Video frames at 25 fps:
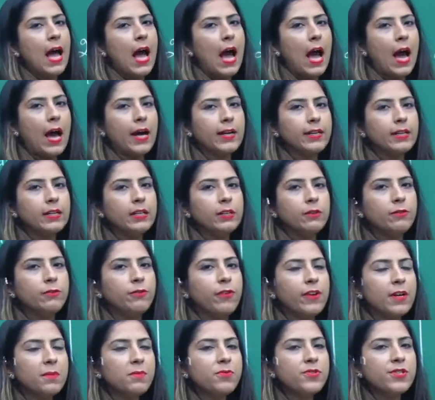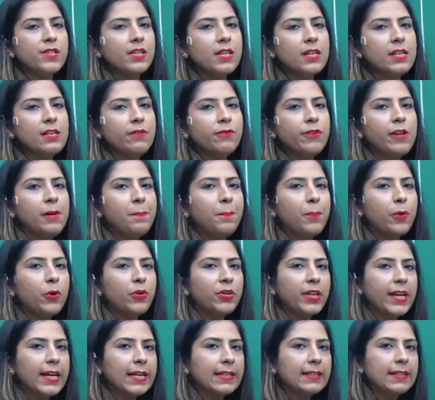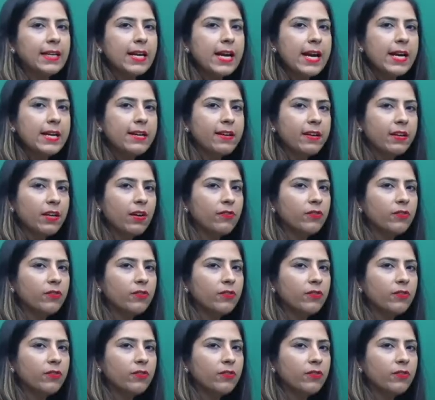and fem shield will protect the entry